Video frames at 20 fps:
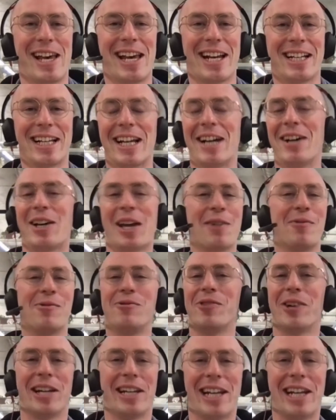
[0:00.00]
saying like, okay, well,
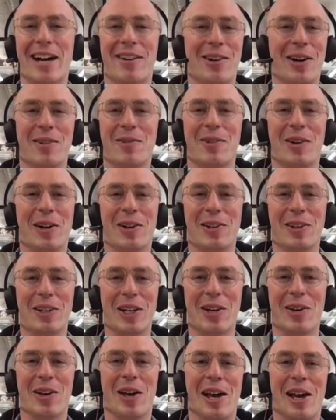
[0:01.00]
right now, I
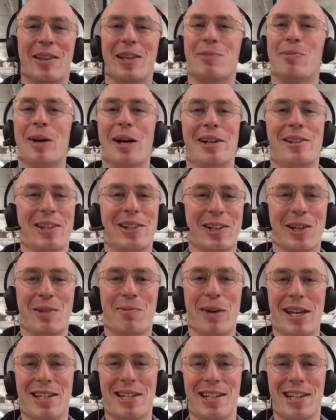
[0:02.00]
this person
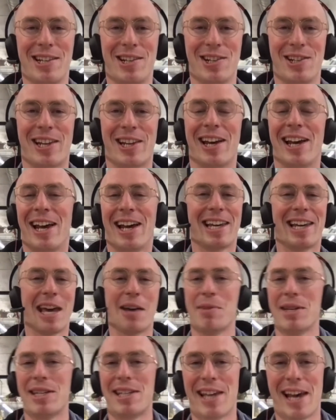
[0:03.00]
could basically just
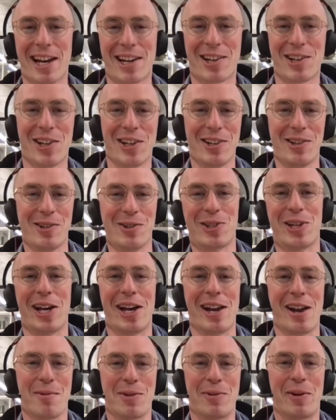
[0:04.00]
get me sectioned or
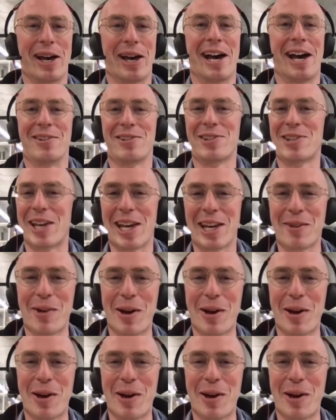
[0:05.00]
turn up to my house,